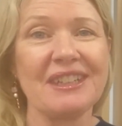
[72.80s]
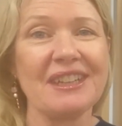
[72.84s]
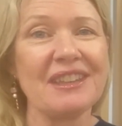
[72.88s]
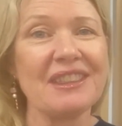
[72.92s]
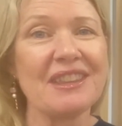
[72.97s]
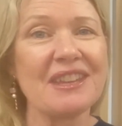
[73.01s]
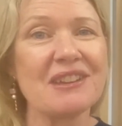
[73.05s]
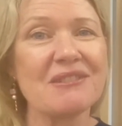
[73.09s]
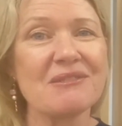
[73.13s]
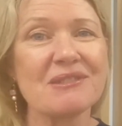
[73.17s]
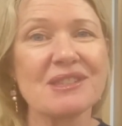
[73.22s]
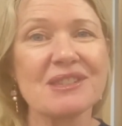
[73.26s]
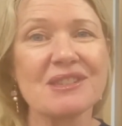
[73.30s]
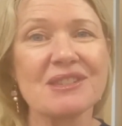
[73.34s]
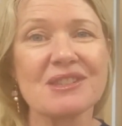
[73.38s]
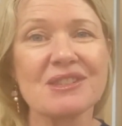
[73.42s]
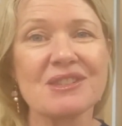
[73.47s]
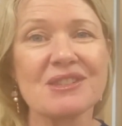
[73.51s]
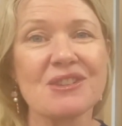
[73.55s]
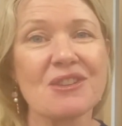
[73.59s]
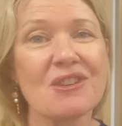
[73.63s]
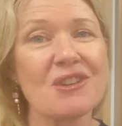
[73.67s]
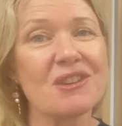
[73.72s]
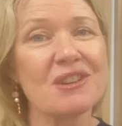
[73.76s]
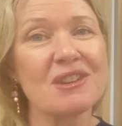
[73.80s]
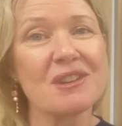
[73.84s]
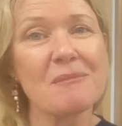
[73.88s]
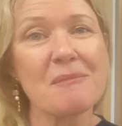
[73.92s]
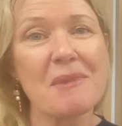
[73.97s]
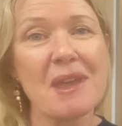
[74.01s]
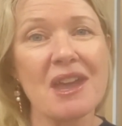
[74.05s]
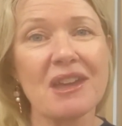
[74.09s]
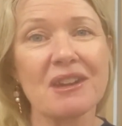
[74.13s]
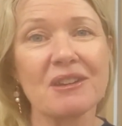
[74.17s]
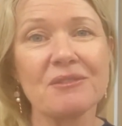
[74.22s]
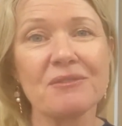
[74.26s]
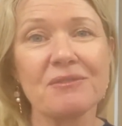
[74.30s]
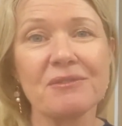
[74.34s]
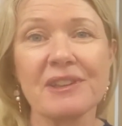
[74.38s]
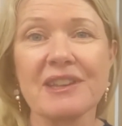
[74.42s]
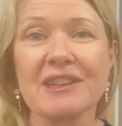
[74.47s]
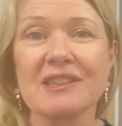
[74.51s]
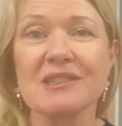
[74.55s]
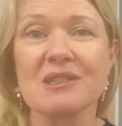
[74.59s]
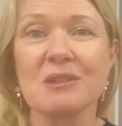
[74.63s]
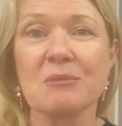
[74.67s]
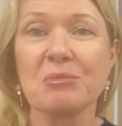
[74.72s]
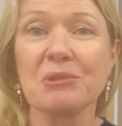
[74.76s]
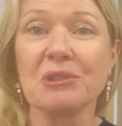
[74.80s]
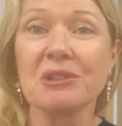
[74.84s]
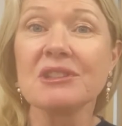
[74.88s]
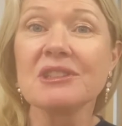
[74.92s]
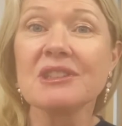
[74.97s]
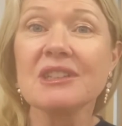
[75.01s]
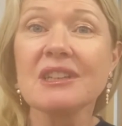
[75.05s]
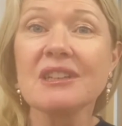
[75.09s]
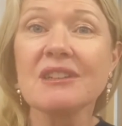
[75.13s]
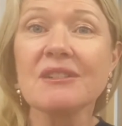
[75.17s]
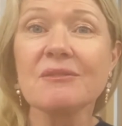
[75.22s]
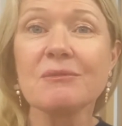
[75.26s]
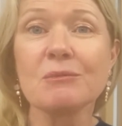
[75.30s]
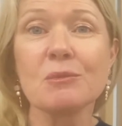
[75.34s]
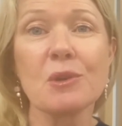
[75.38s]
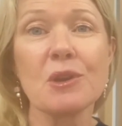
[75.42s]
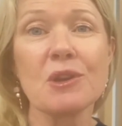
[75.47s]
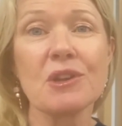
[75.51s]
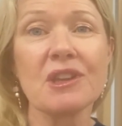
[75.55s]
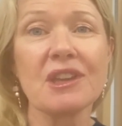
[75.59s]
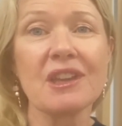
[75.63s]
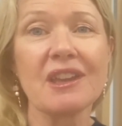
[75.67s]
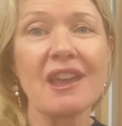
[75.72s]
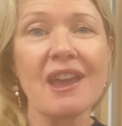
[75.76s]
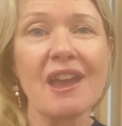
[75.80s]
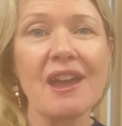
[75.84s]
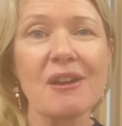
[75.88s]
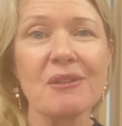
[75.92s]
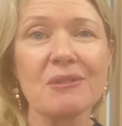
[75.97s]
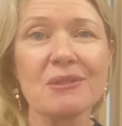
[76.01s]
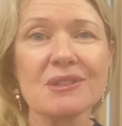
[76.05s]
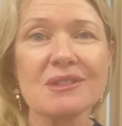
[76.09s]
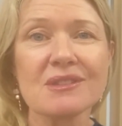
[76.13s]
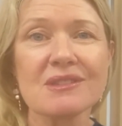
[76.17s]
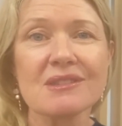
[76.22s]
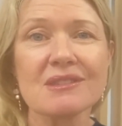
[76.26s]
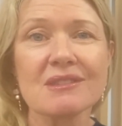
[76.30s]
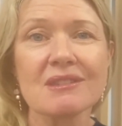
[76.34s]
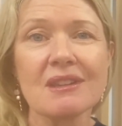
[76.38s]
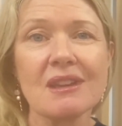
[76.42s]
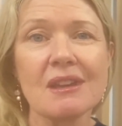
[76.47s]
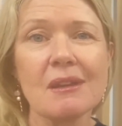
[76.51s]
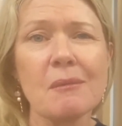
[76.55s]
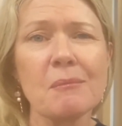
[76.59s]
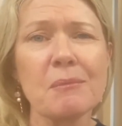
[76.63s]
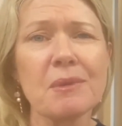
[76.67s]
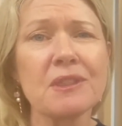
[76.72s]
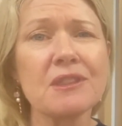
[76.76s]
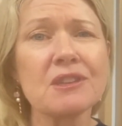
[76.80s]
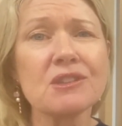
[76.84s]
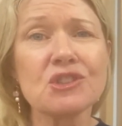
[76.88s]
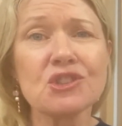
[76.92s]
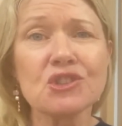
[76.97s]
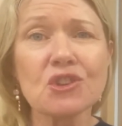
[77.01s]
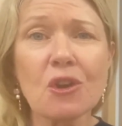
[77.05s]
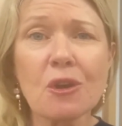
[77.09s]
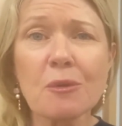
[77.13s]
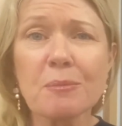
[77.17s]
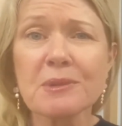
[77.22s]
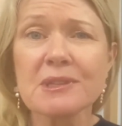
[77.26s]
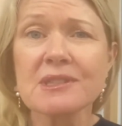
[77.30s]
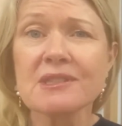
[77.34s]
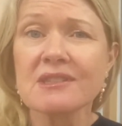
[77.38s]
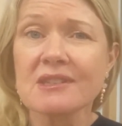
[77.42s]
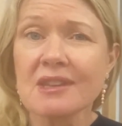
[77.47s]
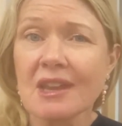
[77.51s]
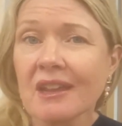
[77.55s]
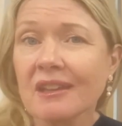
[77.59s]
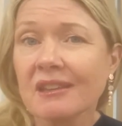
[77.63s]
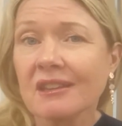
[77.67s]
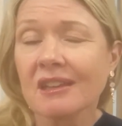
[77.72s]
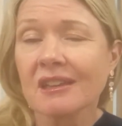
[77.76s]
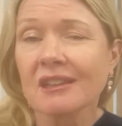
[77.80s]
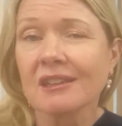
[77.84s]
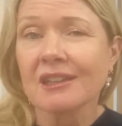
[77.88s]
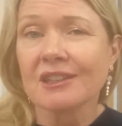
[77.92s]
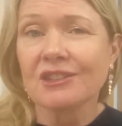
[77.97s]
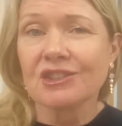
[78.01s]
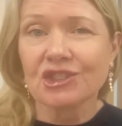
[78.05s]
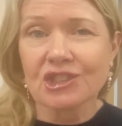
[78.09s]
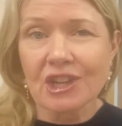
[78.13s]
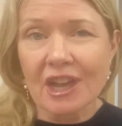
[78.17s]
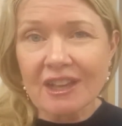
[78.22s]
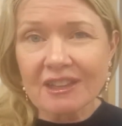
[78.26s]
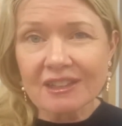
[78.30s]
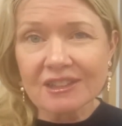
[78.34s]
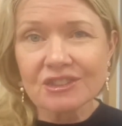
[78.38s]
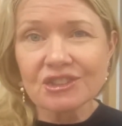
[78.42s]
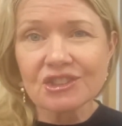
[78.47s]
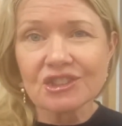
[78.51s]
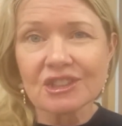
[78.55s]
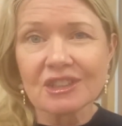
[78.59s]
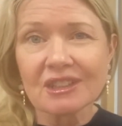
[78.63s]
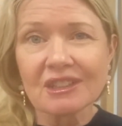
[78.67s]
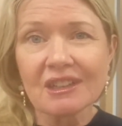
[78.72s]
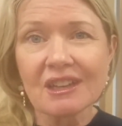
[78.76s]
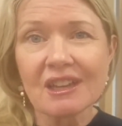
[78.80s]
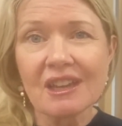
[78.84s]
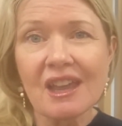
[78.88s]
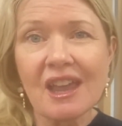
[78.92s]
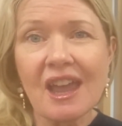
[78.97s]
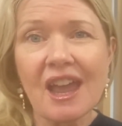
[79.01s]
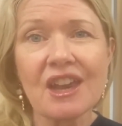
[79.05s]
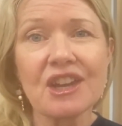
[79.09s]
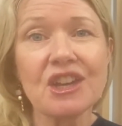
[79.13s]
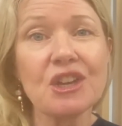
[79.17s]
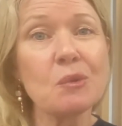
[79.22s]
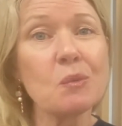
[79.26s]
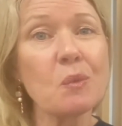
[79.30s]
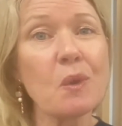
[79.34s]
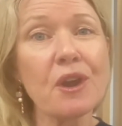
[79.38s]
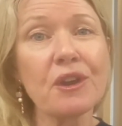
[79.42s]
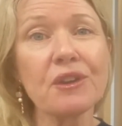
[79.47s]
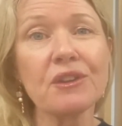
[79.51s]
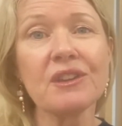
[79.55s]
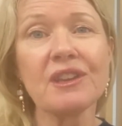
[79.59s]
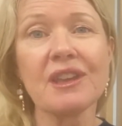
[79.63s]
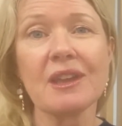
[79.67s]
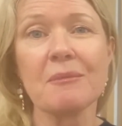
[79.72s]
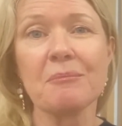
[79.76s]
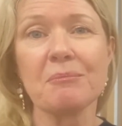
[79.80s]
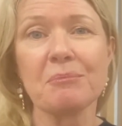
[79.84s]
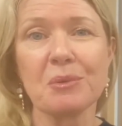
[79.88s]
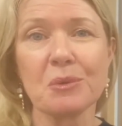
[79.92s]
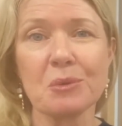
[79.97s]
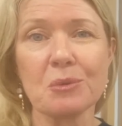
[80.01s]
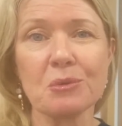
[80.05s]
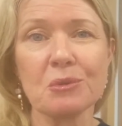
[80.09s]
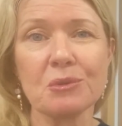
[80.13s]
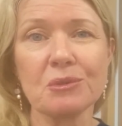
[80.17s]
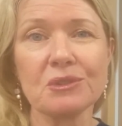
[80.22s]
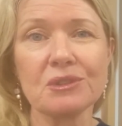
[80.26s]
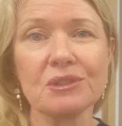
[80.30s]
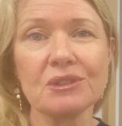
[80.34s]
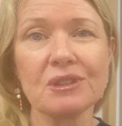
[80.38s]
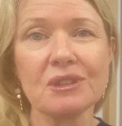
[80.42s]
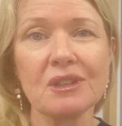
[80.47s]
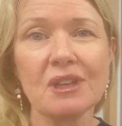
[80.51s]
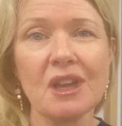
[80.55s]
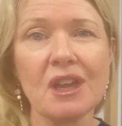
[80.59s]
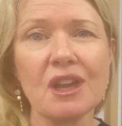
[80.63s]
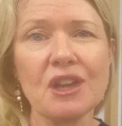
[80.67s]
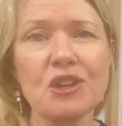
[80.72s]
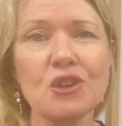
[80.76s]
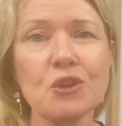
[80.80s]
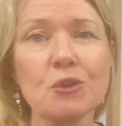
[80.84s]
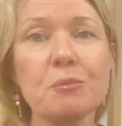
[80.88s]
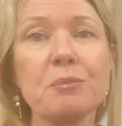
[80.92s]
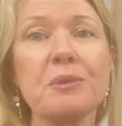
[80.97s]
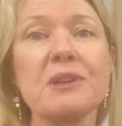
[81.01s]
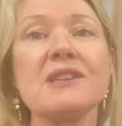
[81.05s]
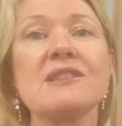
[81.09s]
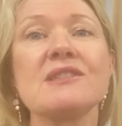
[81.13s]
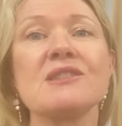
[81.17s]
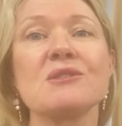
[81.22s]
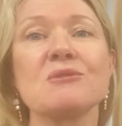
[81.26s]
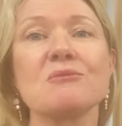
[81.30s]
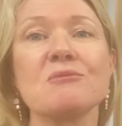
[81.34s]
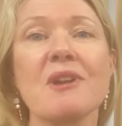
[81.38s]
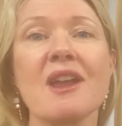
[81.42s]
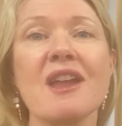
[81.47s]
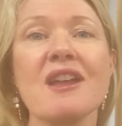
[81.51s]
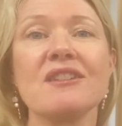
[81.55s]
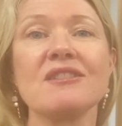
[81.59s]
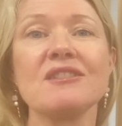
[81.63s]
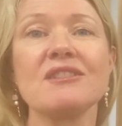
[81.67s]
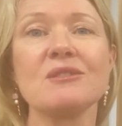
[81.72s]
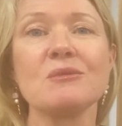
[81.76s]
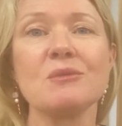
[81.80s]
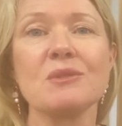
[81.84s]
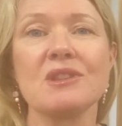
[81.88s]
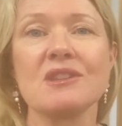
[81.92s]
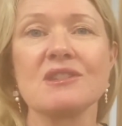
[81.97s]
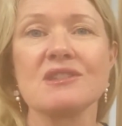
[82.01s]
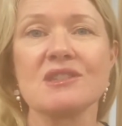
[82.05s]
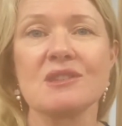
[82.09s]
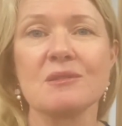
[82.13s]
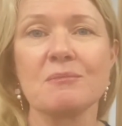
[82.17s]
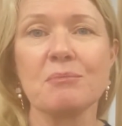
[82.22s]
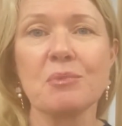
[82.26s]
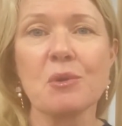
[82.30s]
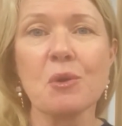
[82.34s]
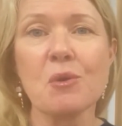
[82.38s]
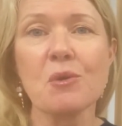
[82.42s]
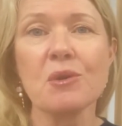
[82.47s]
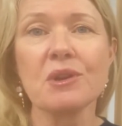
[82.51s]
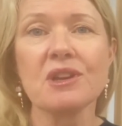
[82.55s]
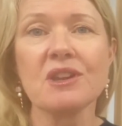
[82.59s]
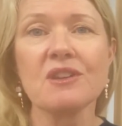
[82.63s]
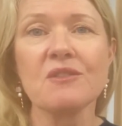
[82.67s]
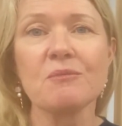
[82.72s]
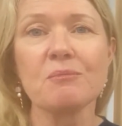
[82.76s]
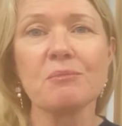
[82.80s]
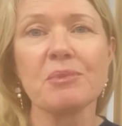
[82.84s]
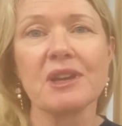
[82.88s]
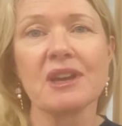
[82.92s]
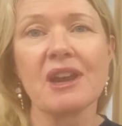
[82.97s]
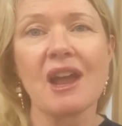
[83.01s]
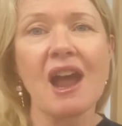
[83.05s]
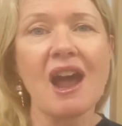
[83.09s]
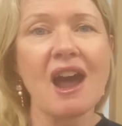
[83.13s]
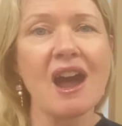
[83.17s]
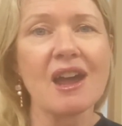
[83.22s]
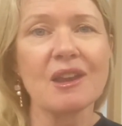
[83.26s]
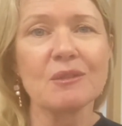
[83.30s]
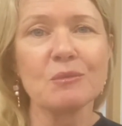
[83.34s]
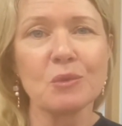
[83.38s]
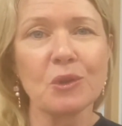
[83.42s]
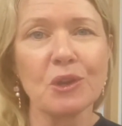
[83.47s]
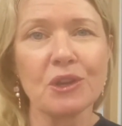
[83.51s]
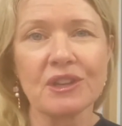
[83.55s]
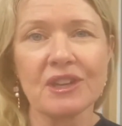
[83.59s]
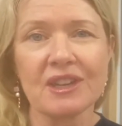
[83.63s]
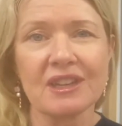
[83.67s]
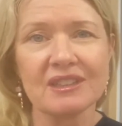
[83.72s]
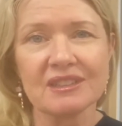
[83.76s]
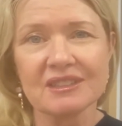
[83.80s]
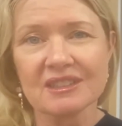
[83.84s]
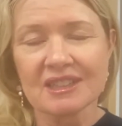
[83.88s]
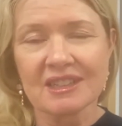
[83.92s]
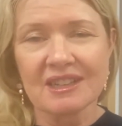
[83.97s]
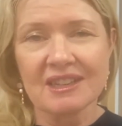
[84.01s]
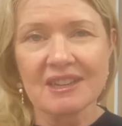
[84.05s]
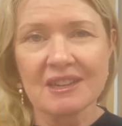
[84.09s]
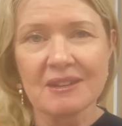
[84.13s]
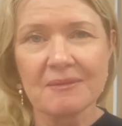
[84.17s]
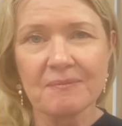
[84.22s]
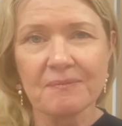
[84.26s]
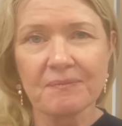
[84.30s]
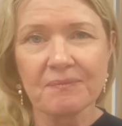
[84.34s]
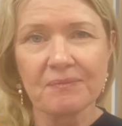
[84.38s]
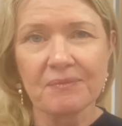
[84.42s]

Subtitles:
There is a certain amount of flexibility of working hours, but the job is technically challenging and you won't get bored. You'll be surrounded with a supportive but hardworking team.